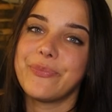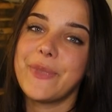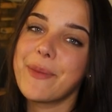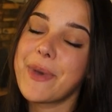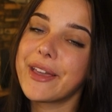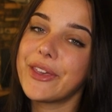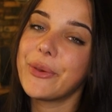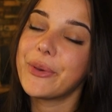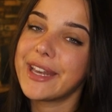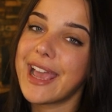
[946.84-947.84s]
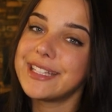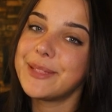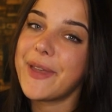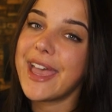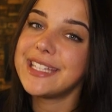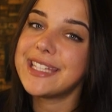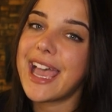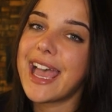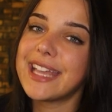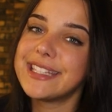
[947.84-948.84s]
Me and Mango are gonna head to bed.
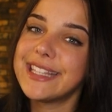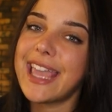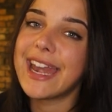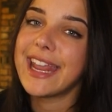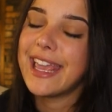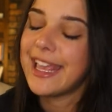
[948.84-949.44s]
And again,